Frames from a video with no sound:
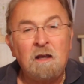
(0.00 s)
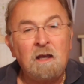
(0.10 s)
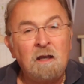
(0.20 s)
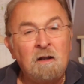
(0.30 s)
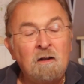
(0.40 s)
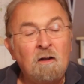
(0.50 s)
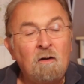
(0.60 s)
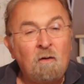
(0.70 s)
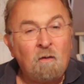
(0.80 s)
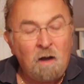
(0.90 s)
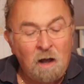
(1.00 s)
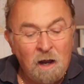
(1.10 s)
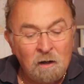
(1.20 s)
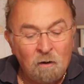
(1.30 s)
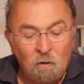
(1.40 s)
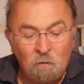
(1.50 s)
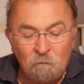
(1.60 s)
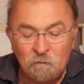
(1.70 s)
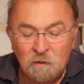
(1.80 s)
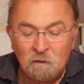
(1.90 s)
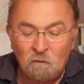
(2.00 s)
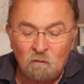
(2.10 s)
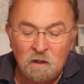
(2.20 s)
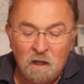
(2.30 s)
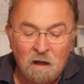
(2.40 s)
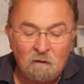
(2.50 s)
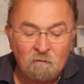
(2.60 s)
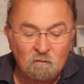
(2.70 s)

In Ohio, we have